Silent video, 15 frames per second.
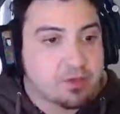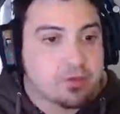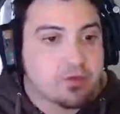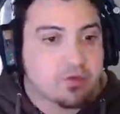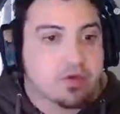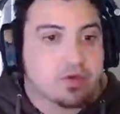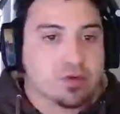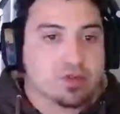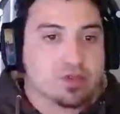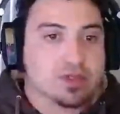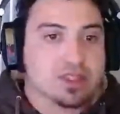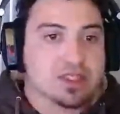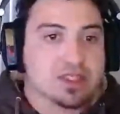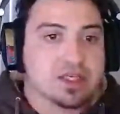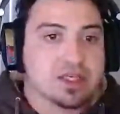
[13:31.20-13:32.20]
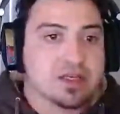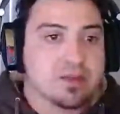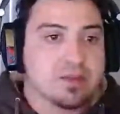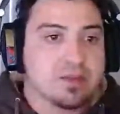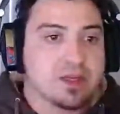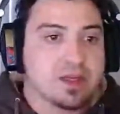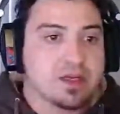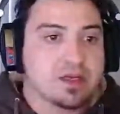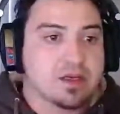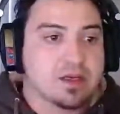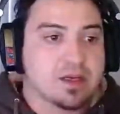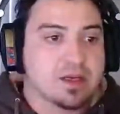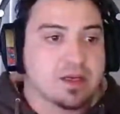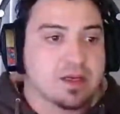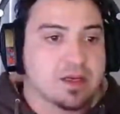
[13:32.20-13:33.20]
rockets on this thing in a minute.
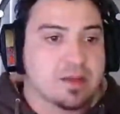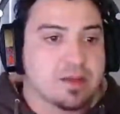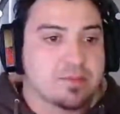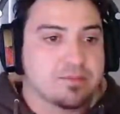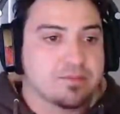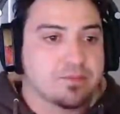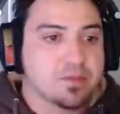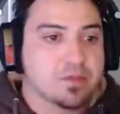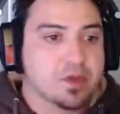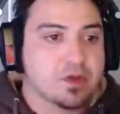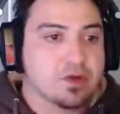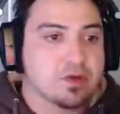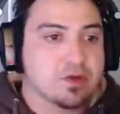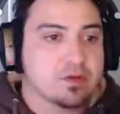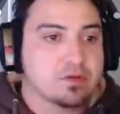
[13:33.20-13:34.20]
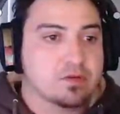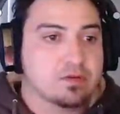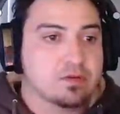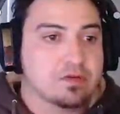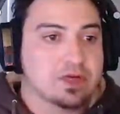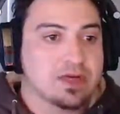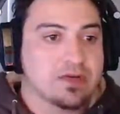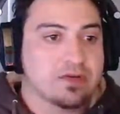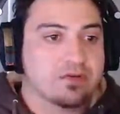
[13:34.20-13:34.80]
Got to take off